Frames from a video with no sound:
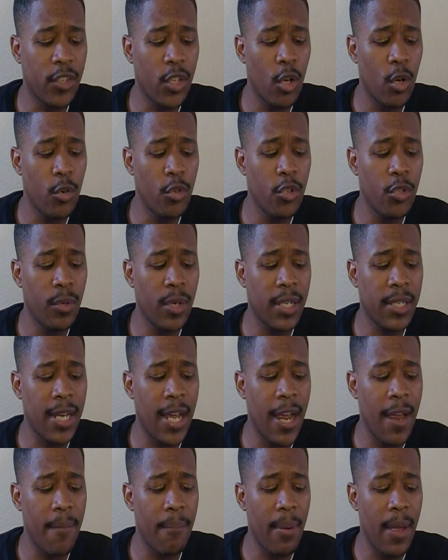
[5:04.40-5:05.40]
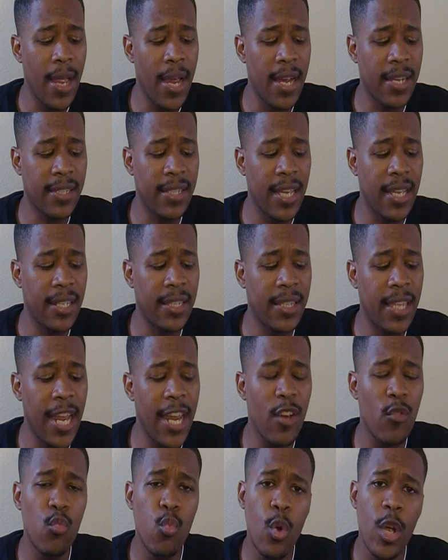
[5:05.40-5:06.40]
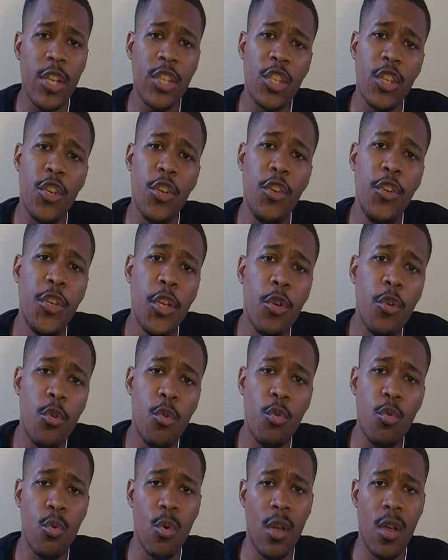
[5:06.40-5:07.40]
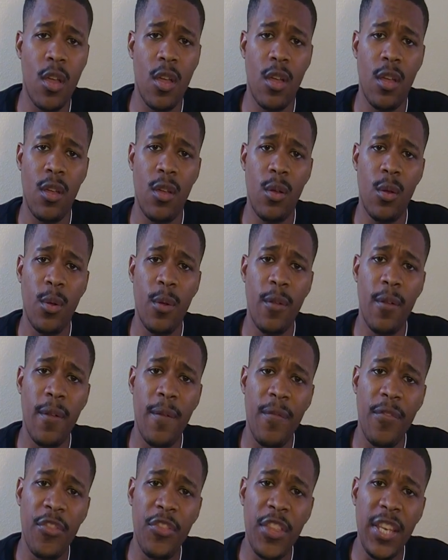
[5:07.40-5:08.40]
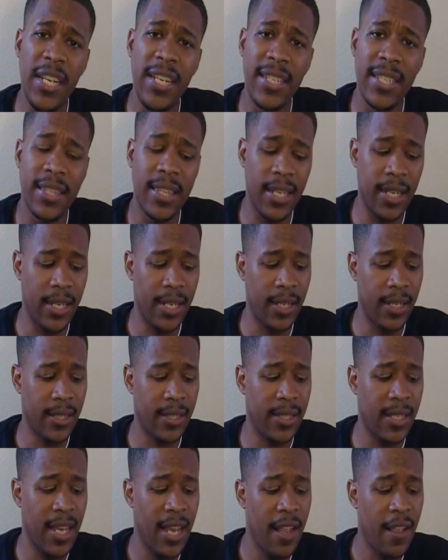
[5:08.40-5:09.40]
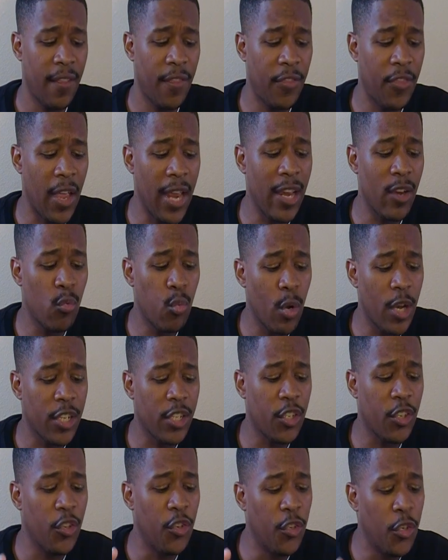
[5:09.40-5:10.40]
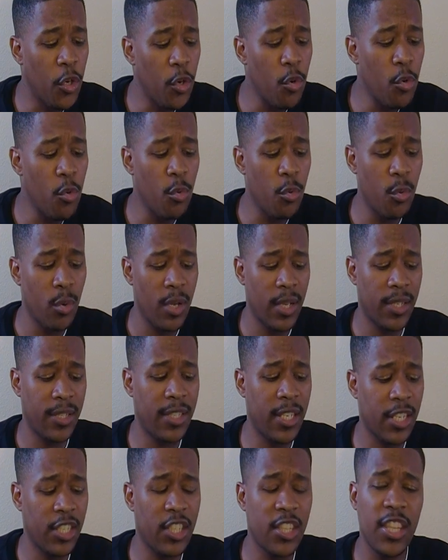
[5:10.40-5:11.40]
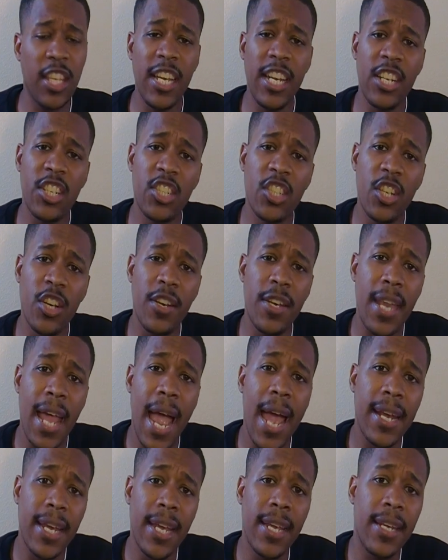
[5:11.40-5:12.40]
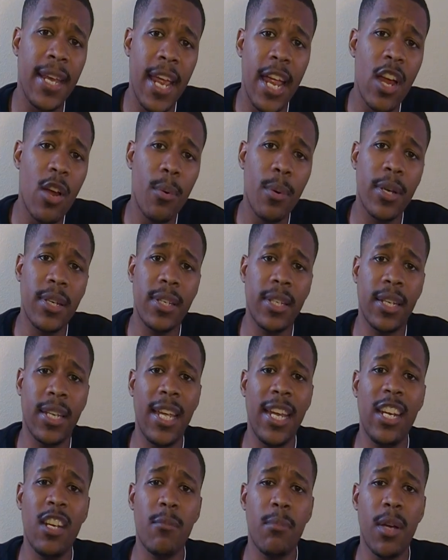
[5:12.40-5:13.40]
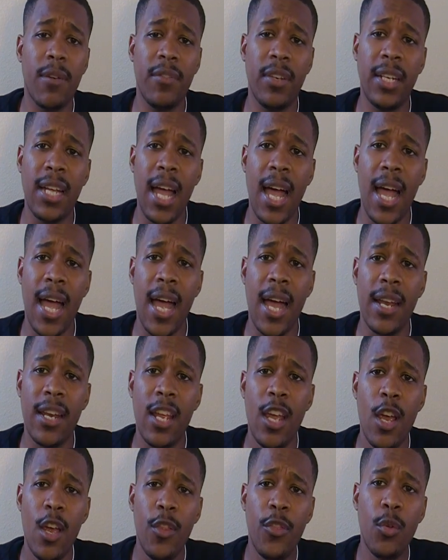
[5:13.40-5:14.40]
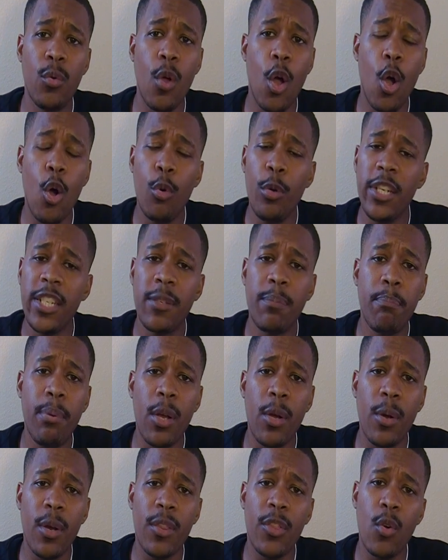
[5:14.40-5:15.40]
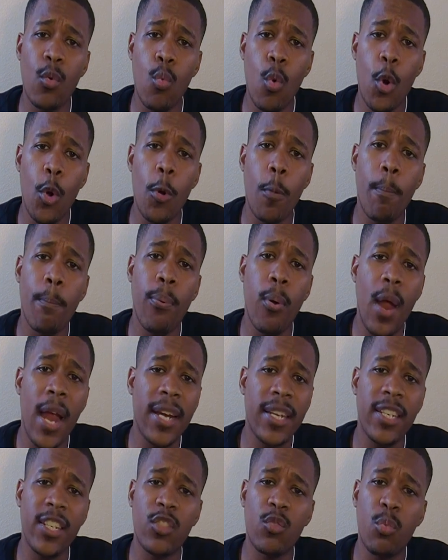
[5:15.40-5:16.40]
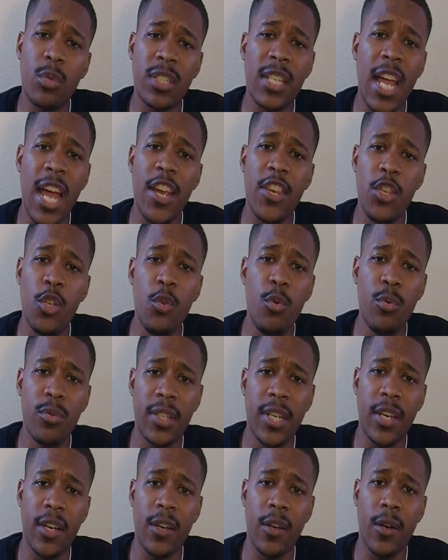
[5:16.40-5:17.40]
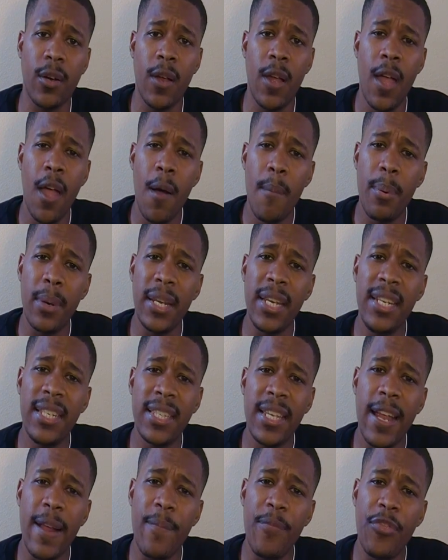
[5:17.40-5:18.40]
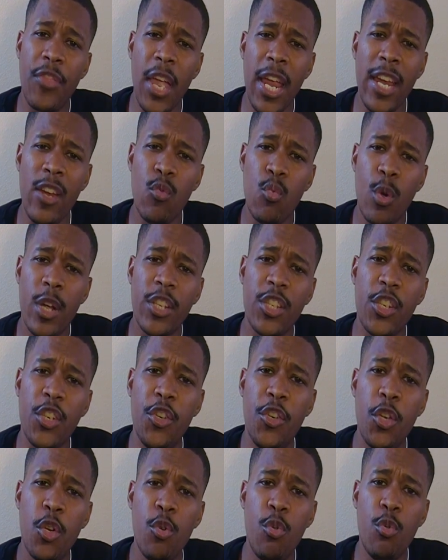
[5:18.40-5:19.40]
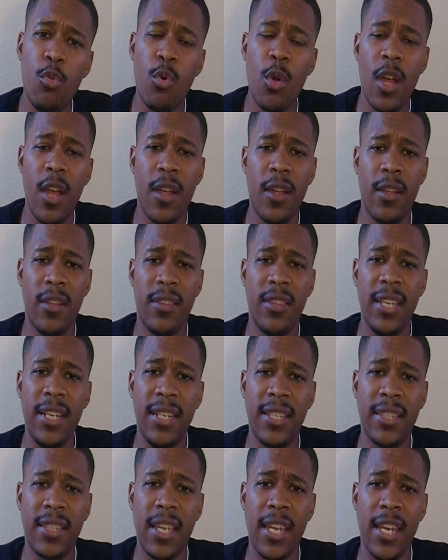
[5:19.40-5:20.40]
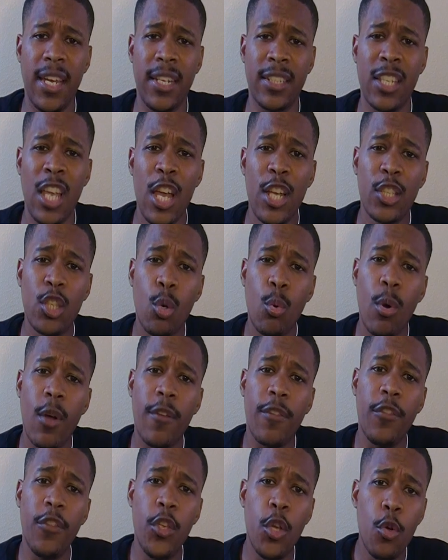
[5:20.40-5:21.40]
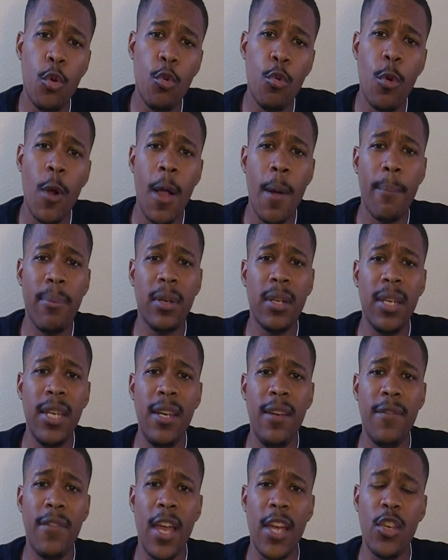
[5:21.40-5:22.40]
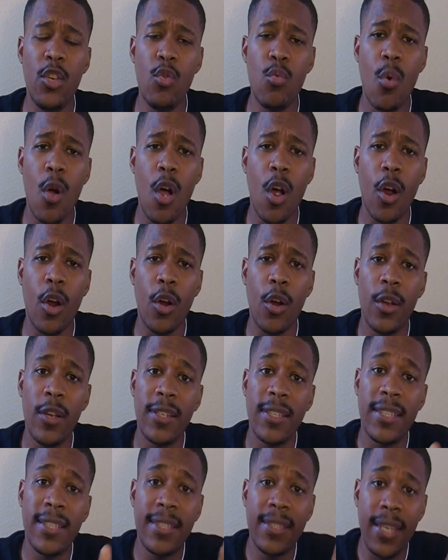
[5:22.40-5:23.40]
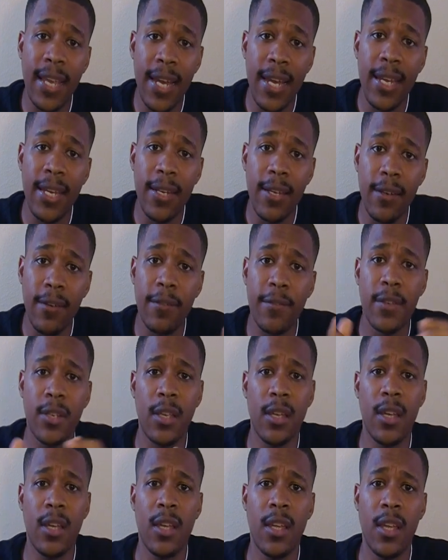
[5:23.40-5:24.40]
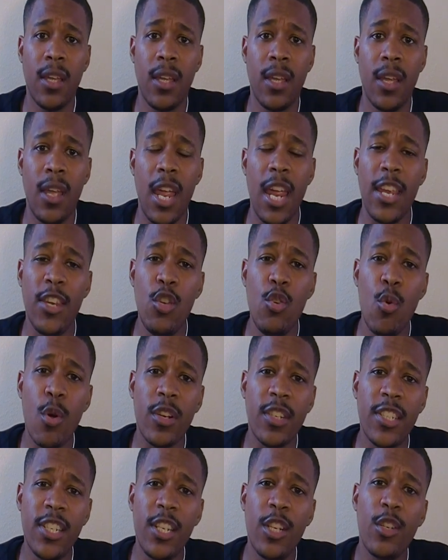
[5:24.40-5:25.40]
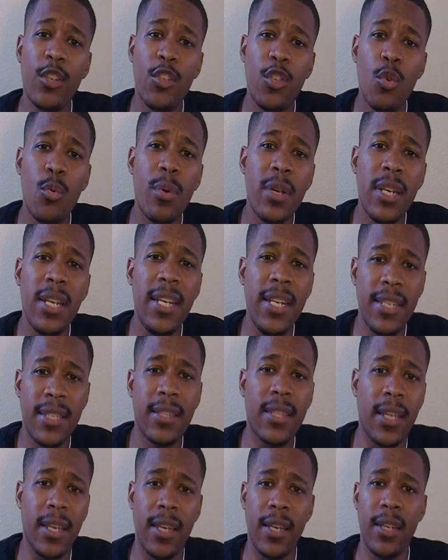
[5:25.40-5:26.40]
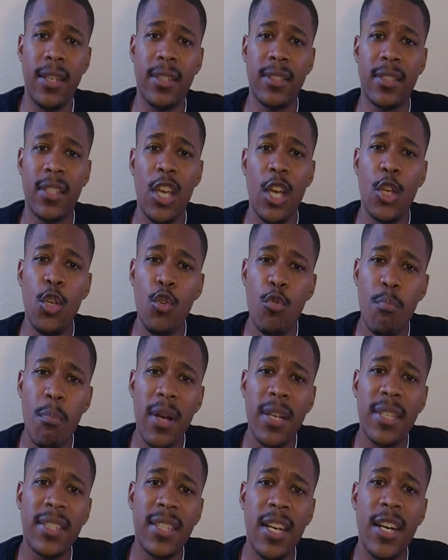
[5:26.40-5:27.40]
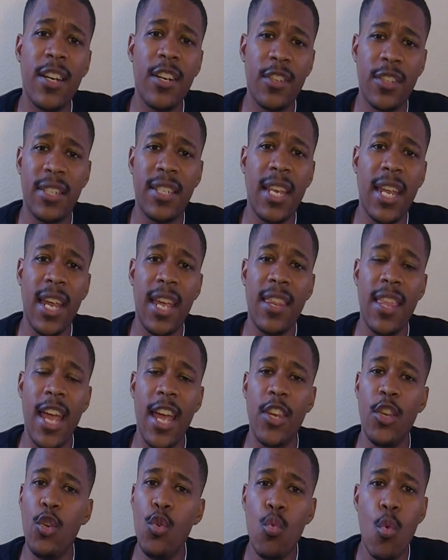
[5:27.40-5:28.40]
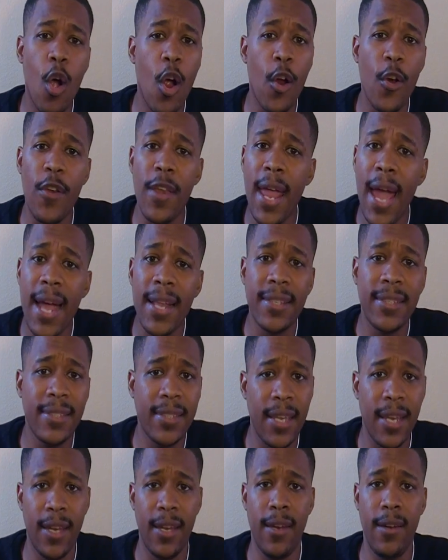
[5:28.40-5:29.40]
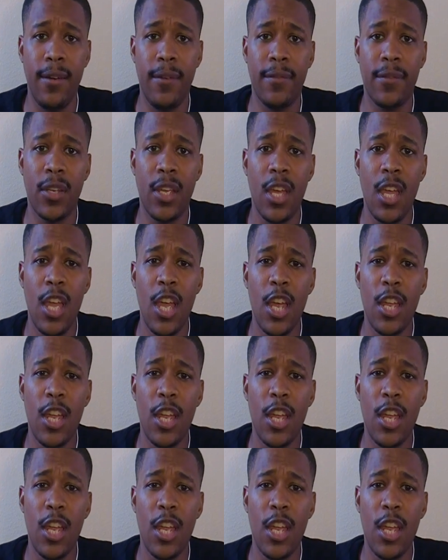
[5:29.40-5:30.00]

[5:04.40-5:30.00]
I've told you in the time past, that they which do these things, they which do such things shall not inherit the kingdom of the God. Through the Holy Spirit, the word practice was not used here, but he said, they which do these things. So if you believe that you are saved and you are still doing these things, you must understand that you are not saved.